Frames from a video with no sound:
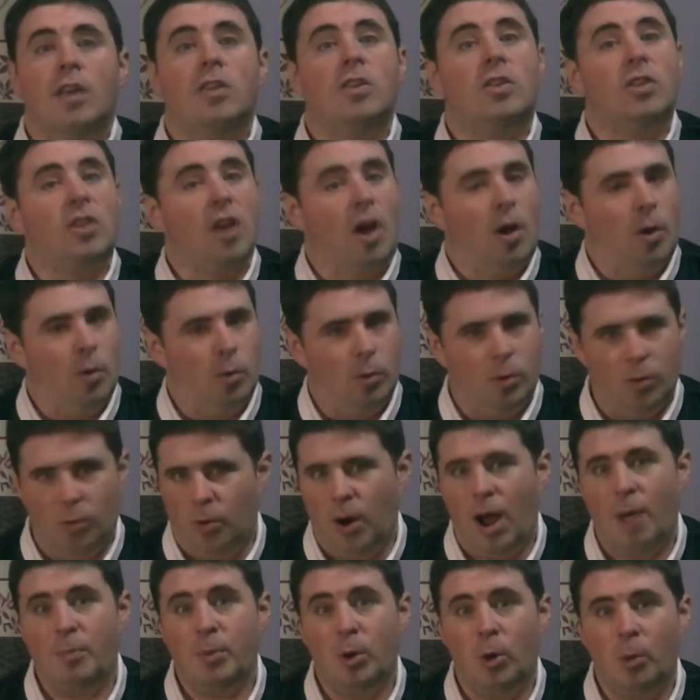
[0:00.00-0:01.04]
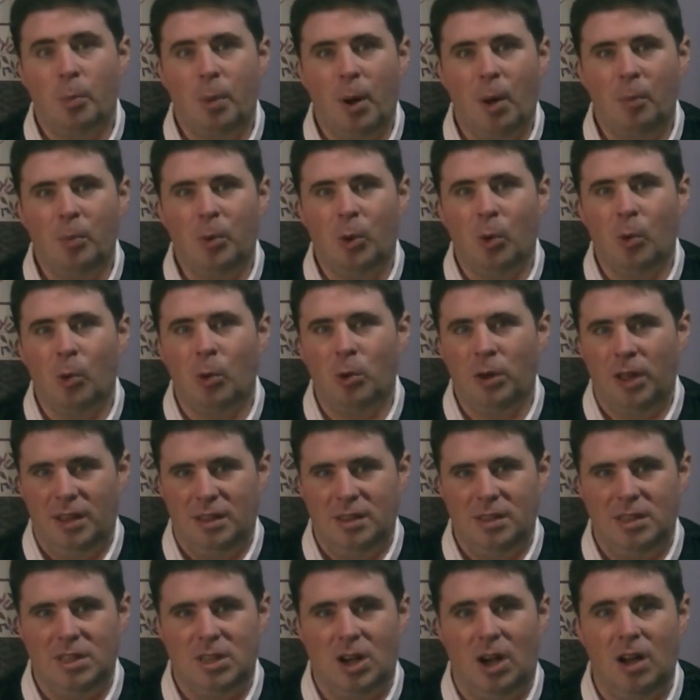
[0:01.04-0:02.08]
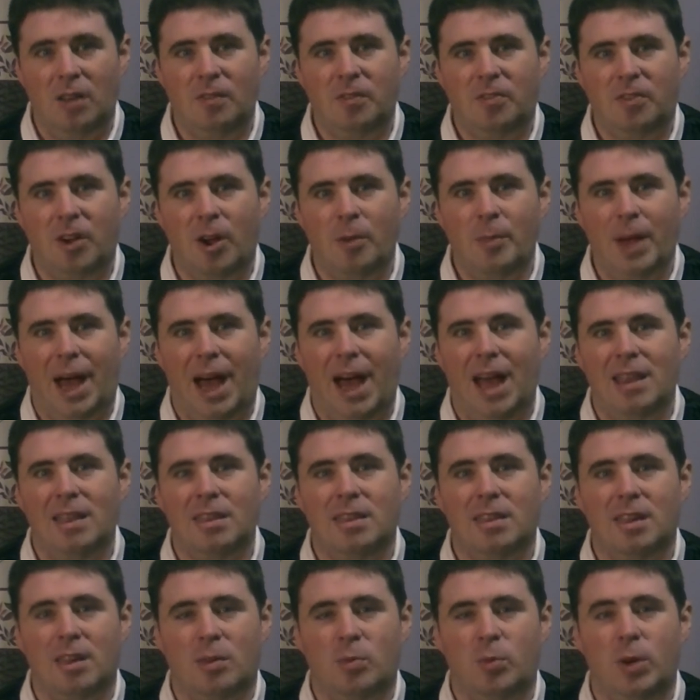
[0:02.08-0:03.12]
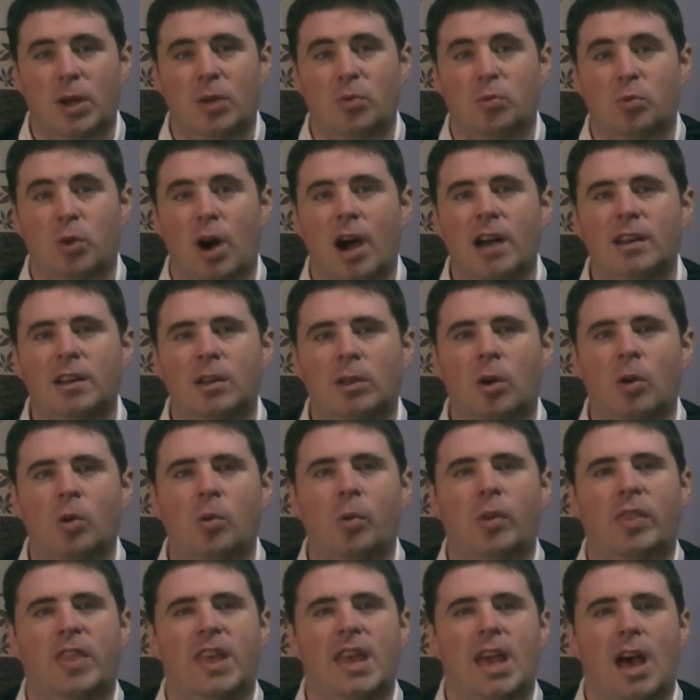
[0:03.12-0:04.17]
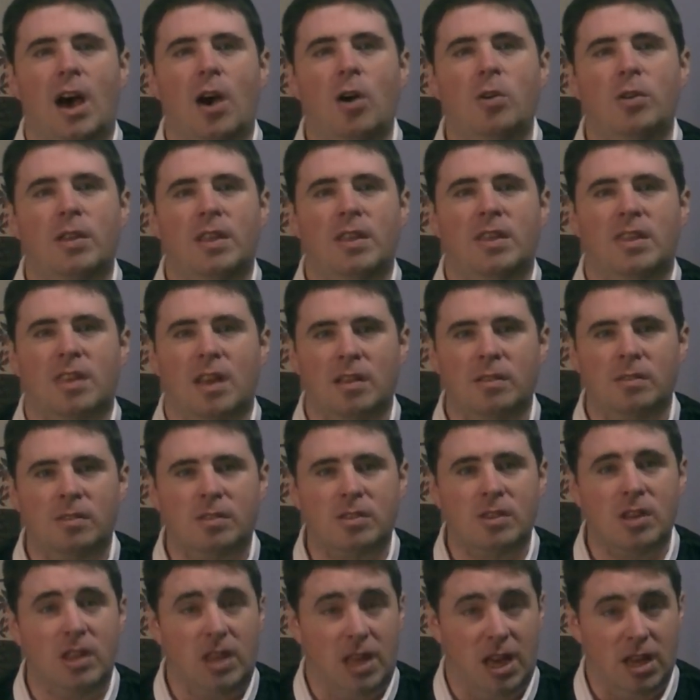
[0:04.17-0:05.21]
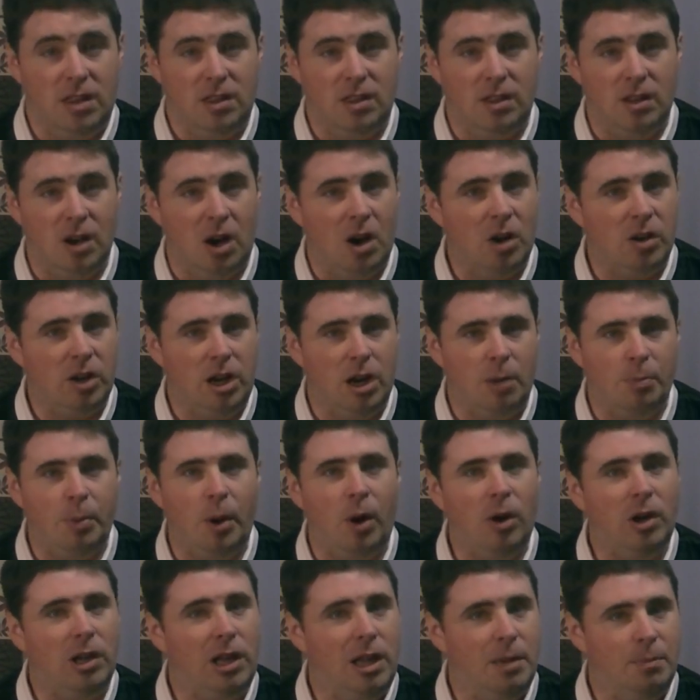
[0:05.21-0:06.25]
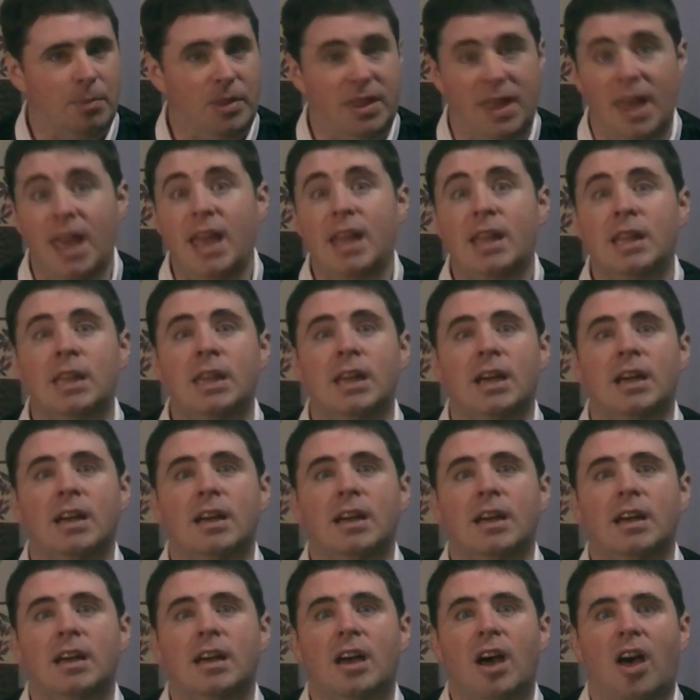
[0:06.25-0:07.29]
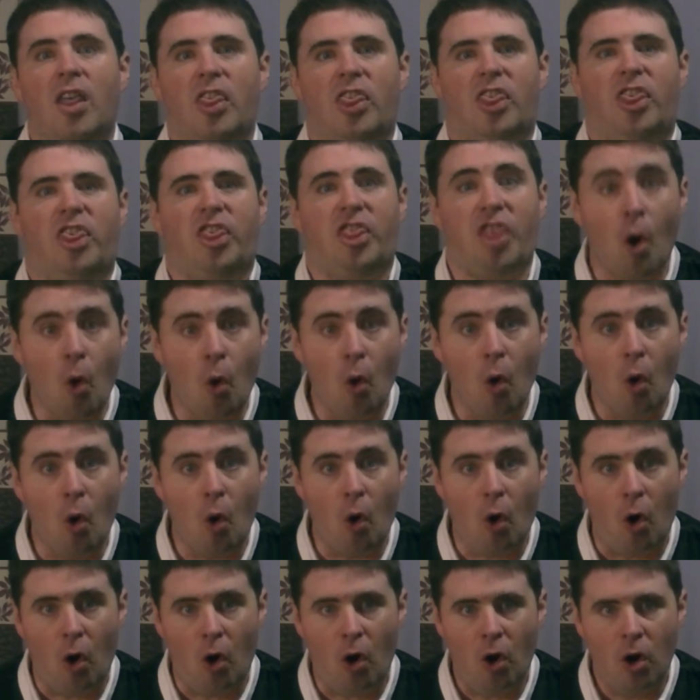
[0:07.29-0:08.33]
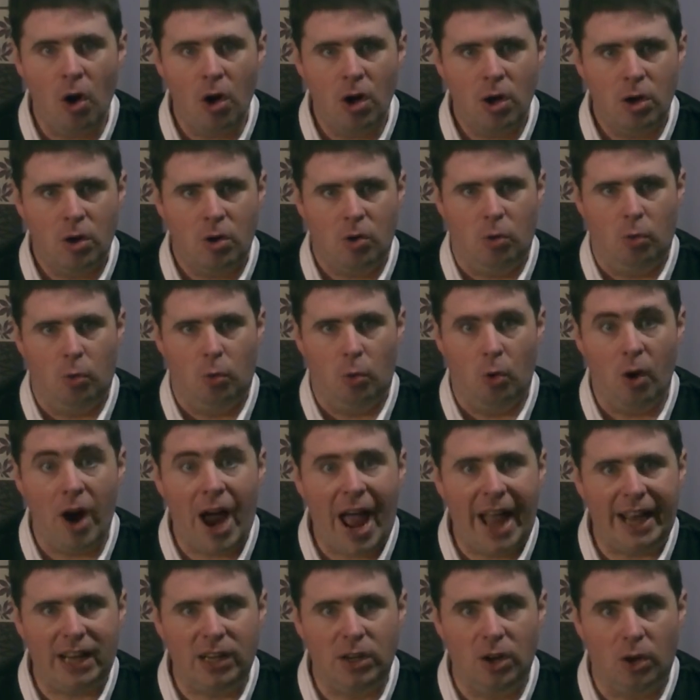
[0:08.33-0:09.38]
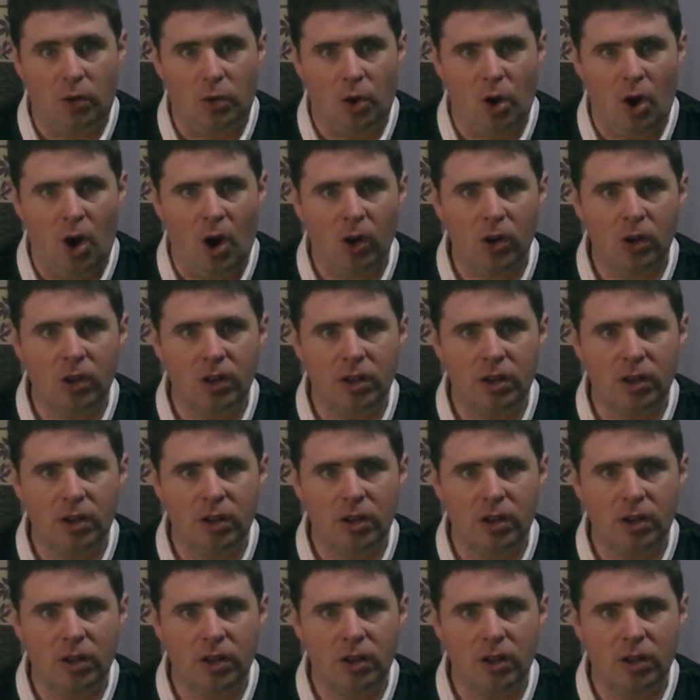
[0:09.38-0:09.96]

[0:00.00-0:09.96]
So grab your popcorn and giant foam hands as we ride along with the Odin sons to the Asgardian apocalypse in... Thor Ragnarok.